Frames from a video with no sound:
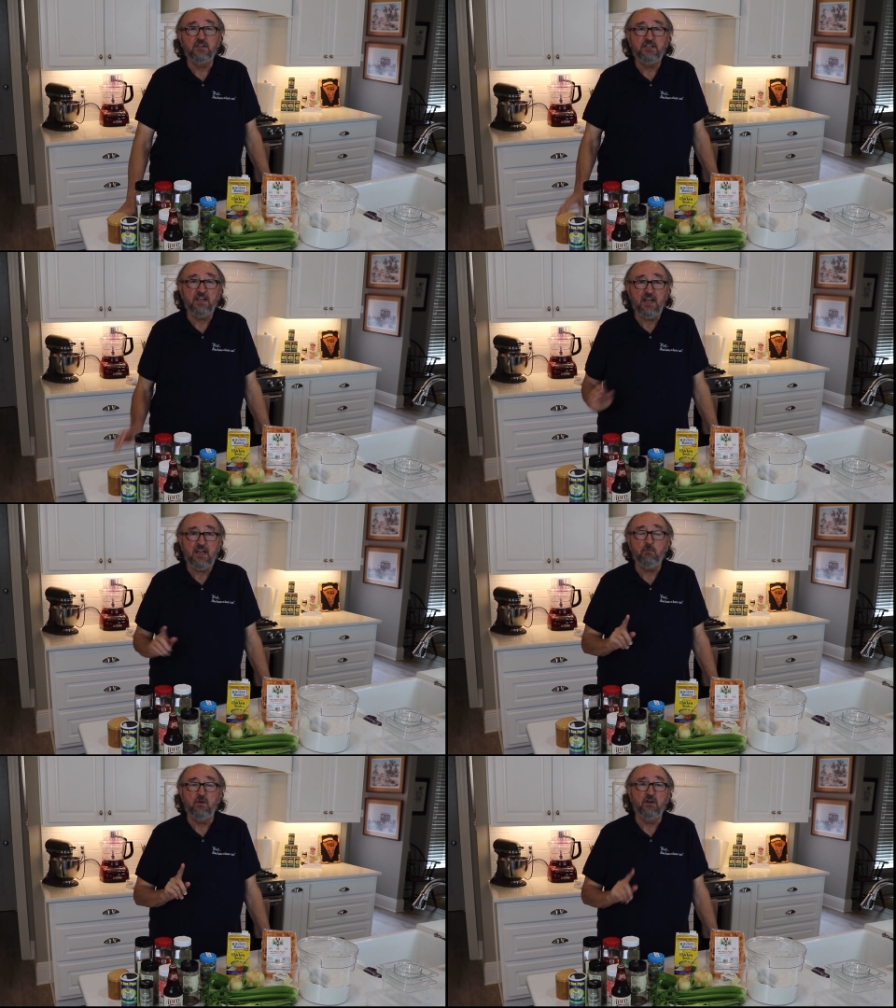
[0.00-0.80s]

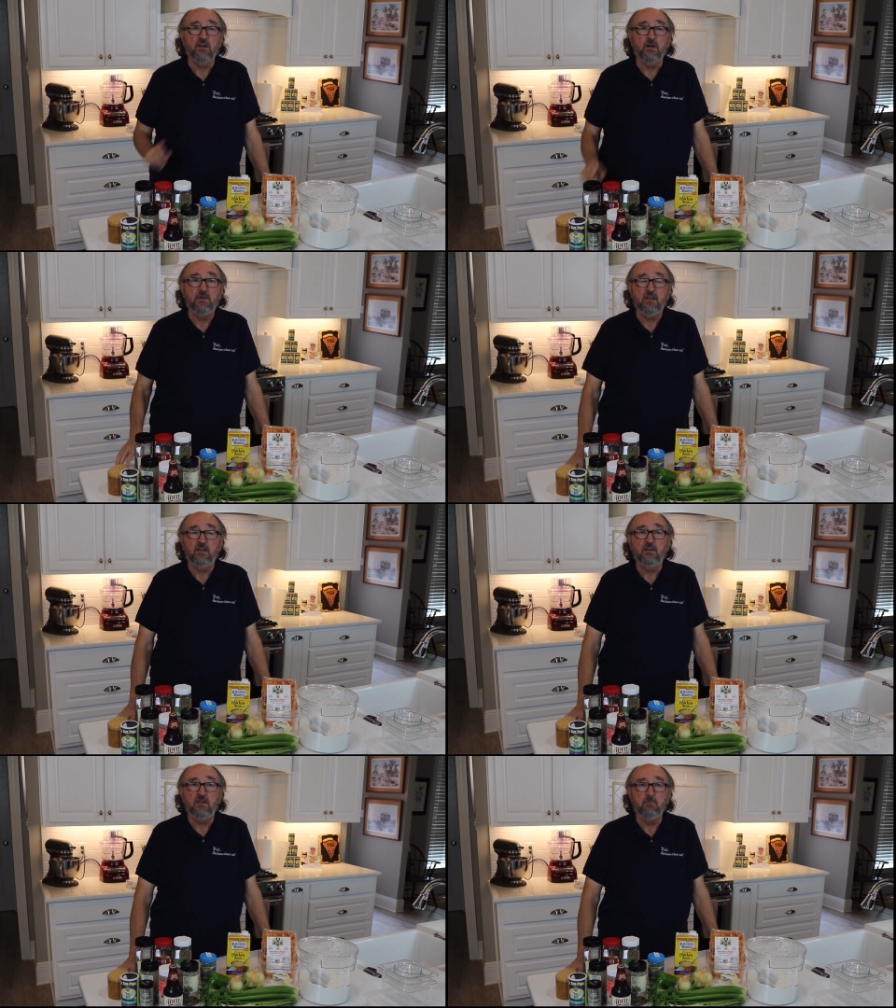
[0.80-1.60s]
Today we're going to be
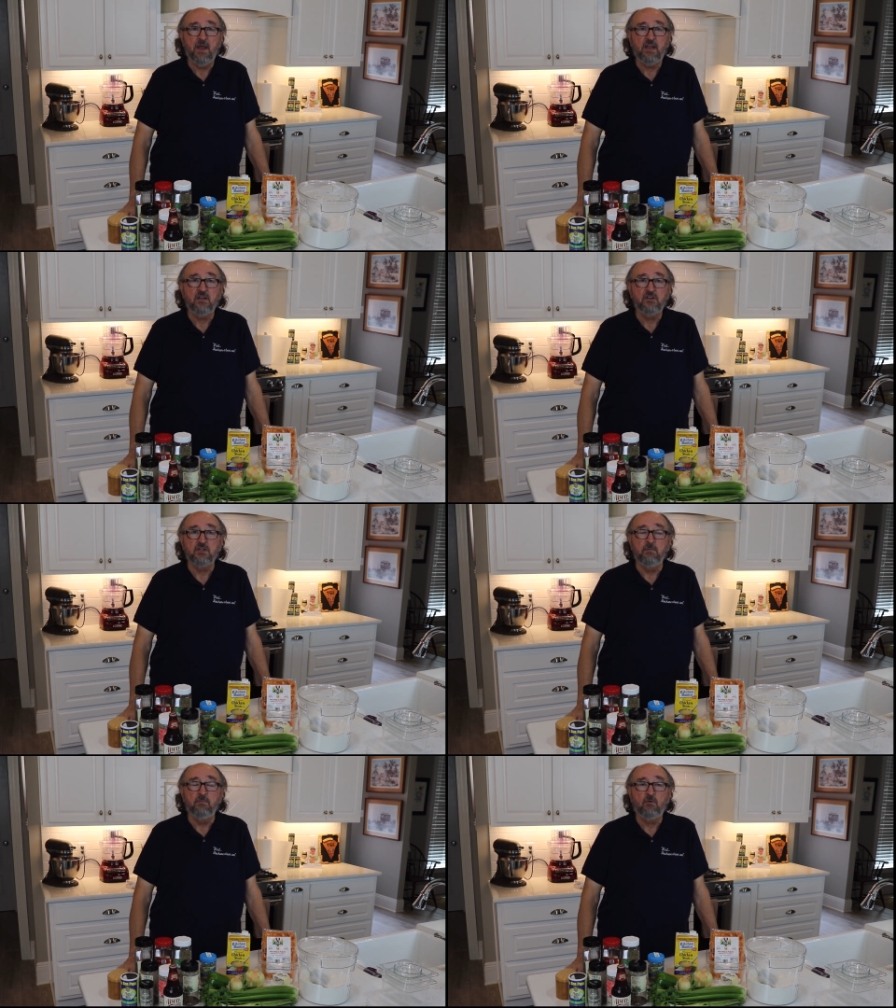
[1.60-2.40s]
making
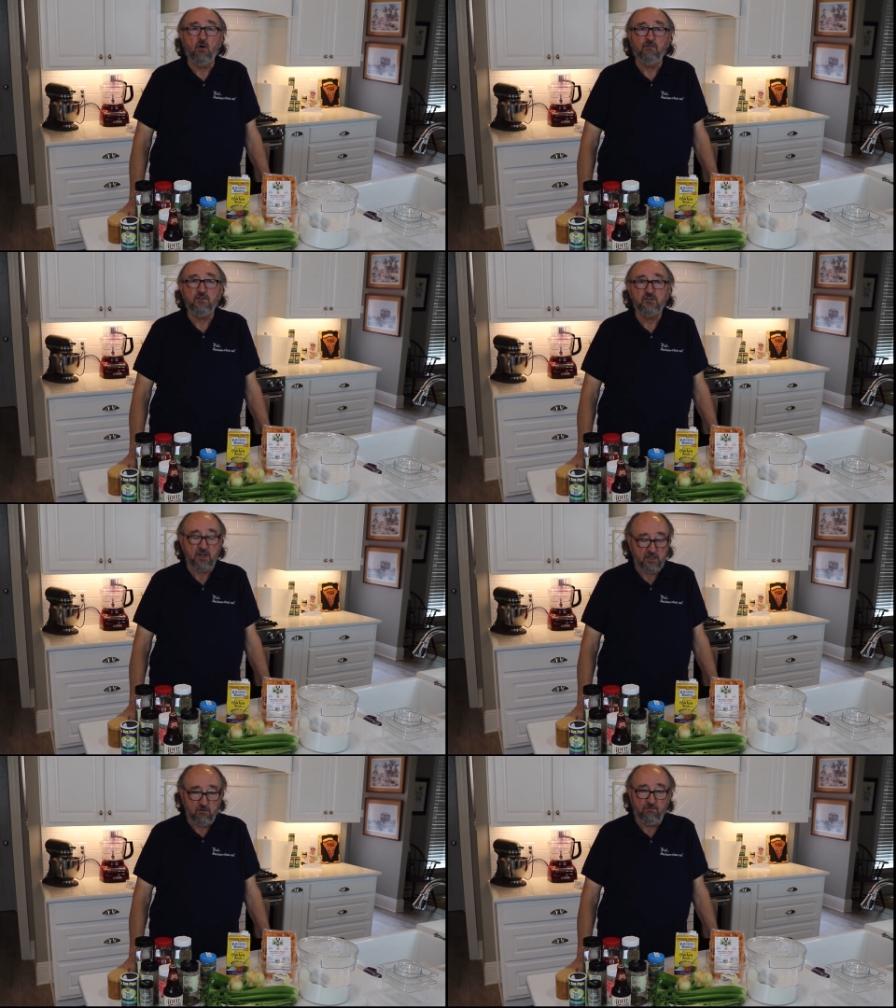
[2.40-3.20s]
some crawfish
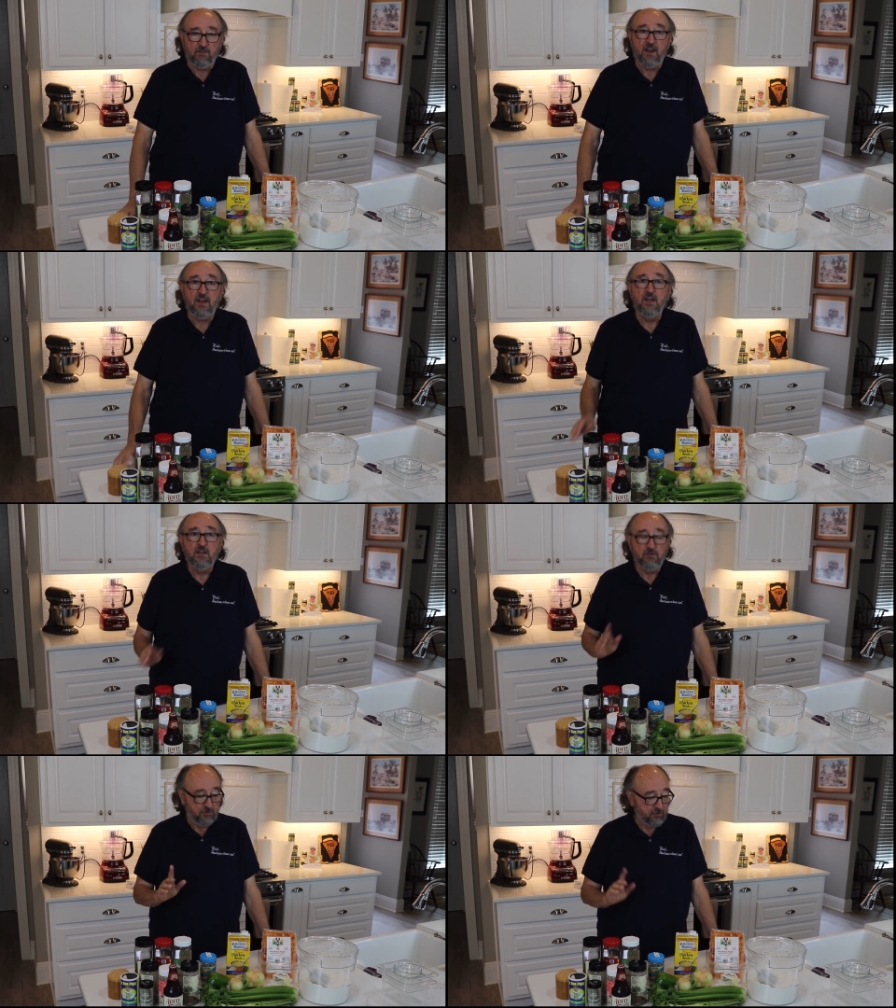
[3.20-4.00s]
etouffee,
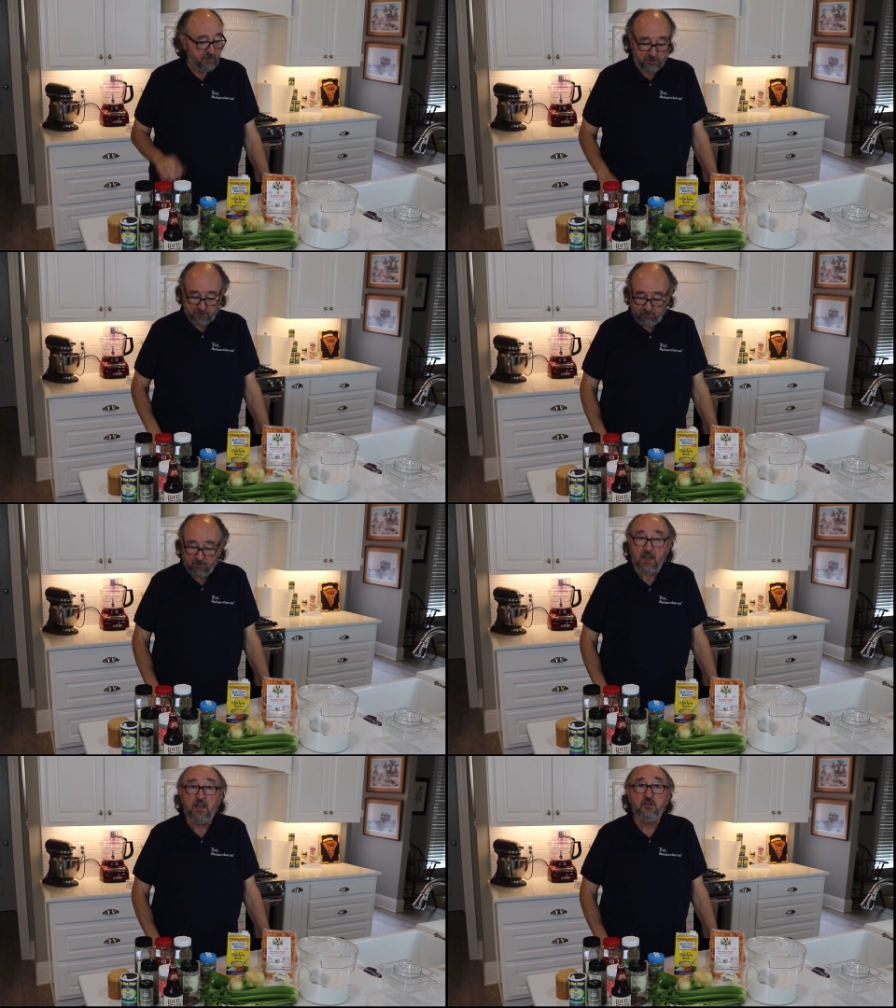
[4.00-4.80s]
the
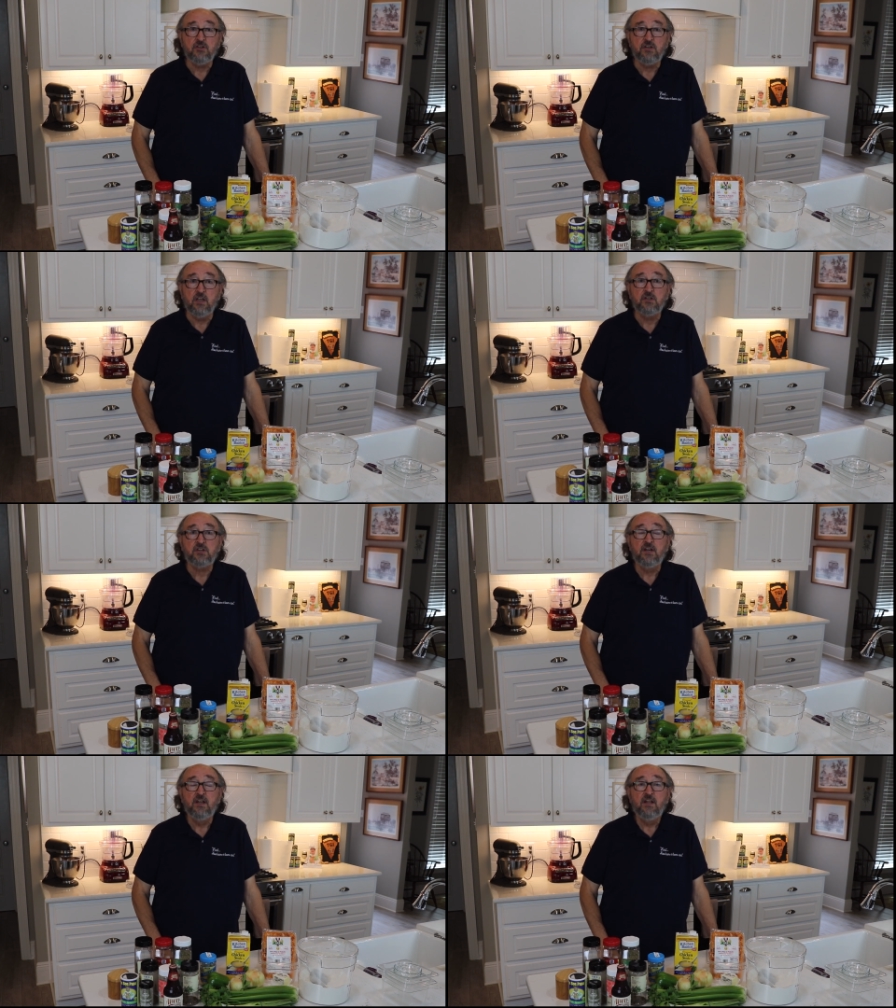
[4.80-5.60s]
traditional Cajun
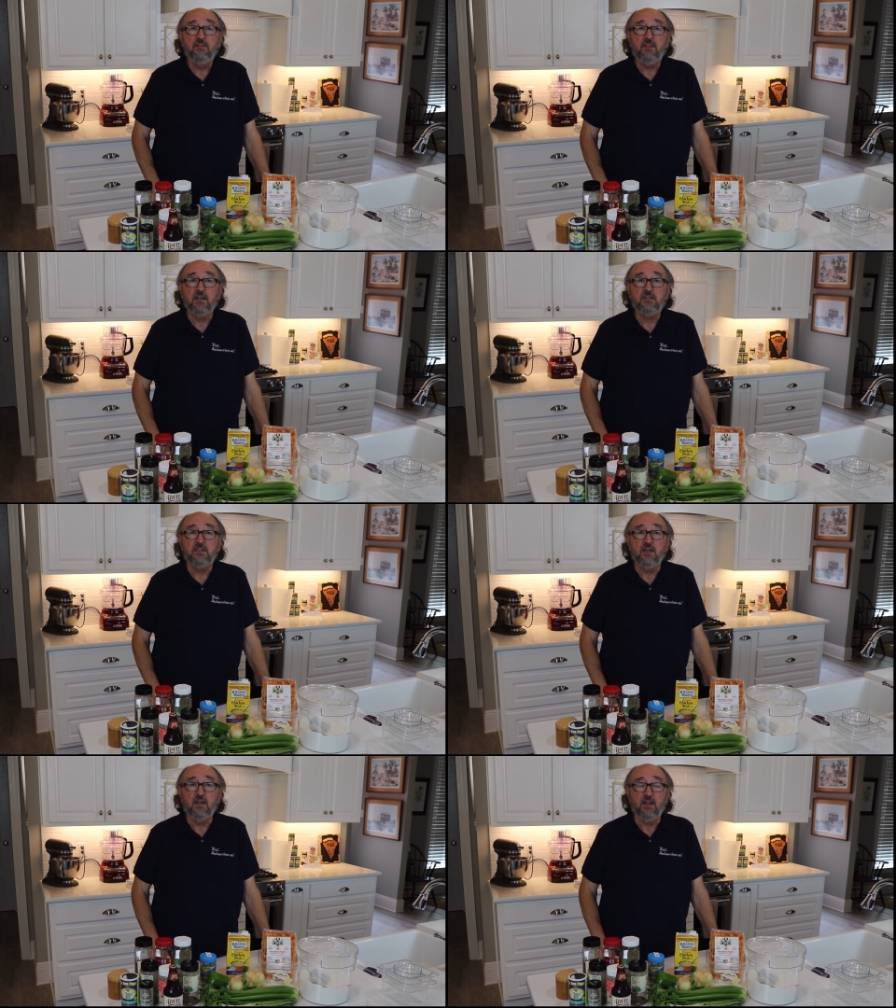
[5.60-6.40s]
dish that
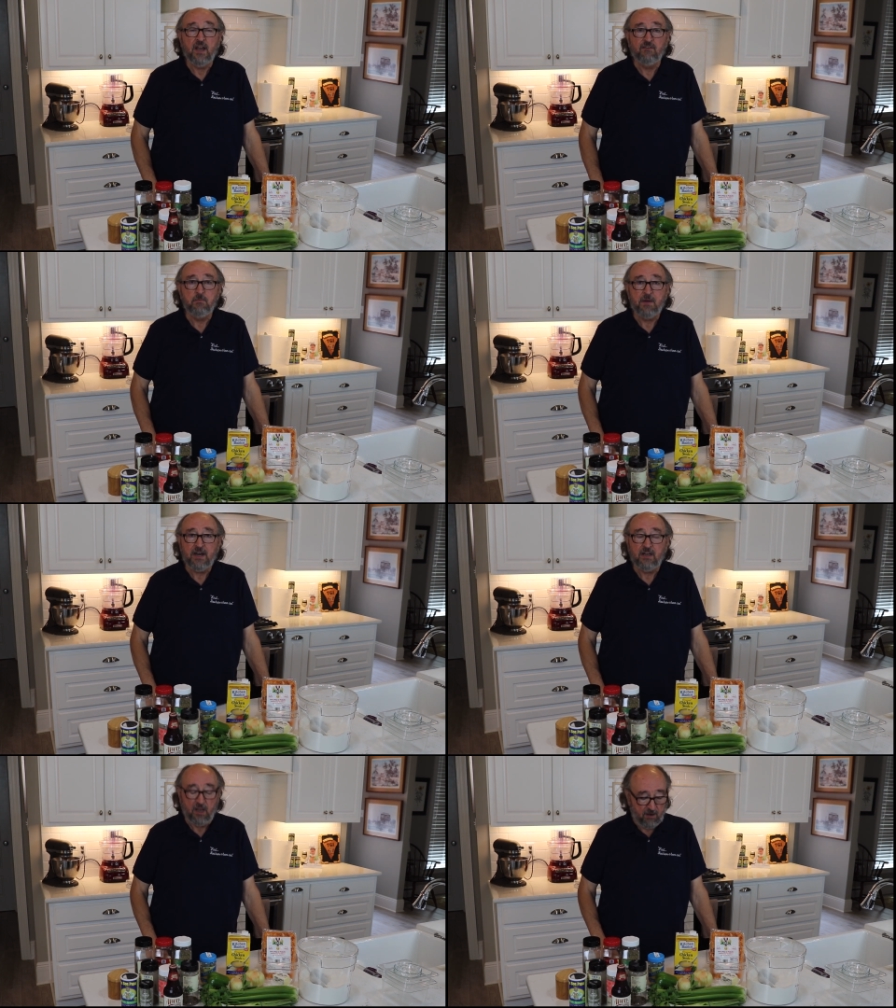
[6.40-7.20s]

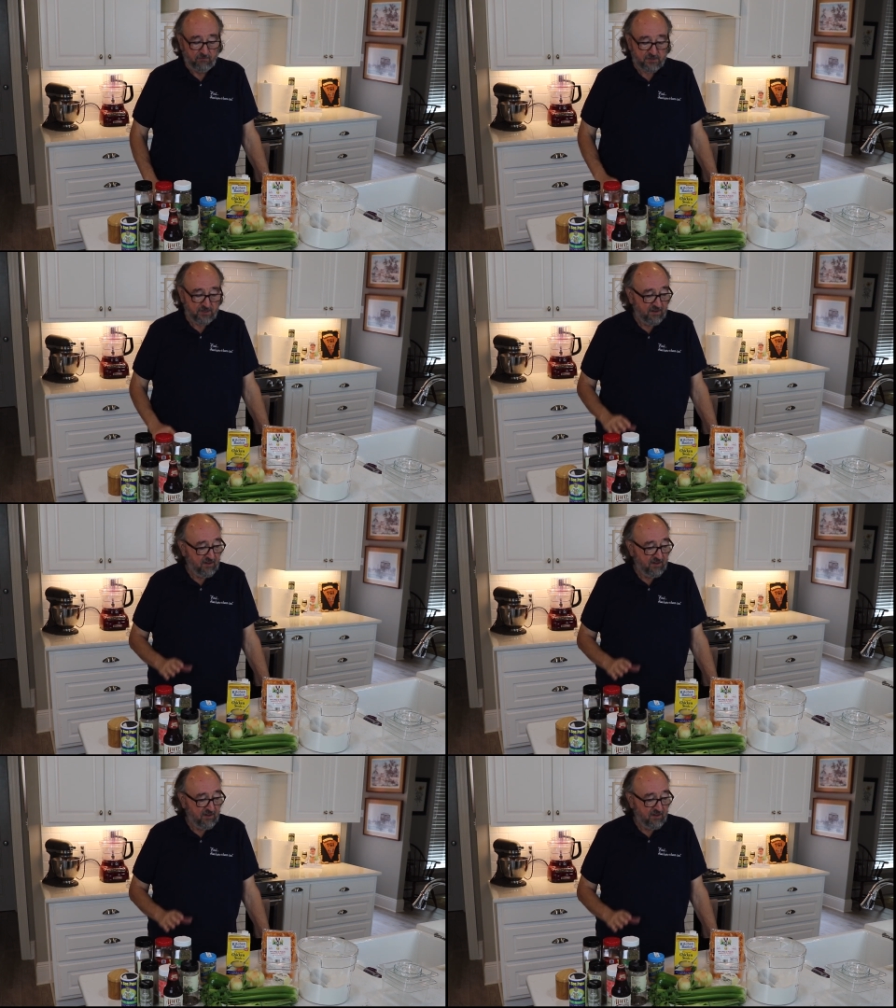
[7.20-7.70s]
everybody loves.